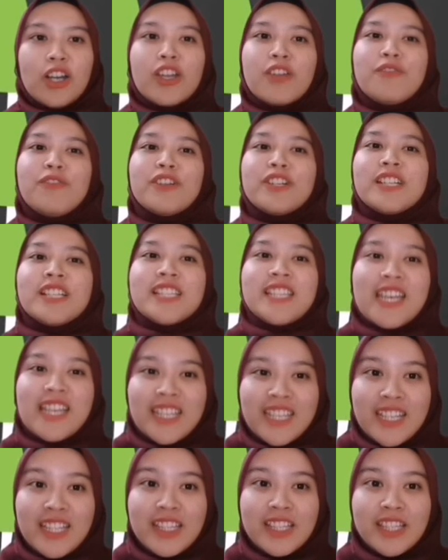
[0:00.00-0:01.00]
Okay, for the
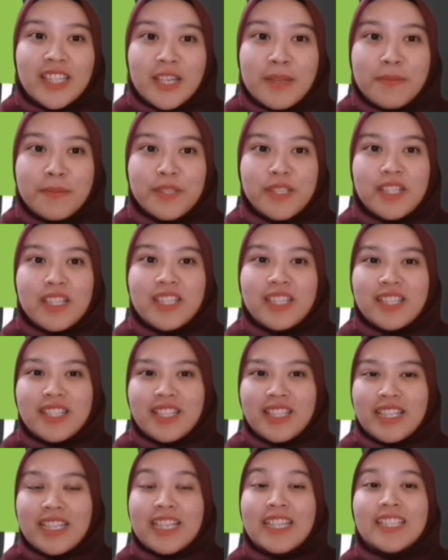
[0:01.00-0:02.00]
second tips, it
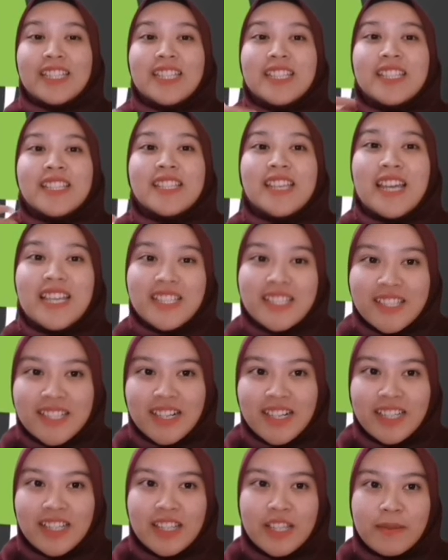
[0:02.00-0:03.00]
is
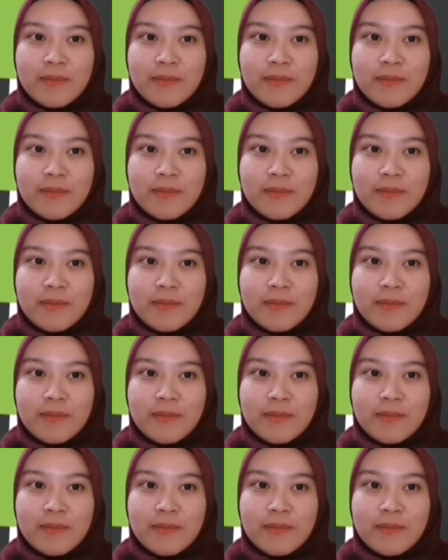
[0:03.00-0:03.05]
extra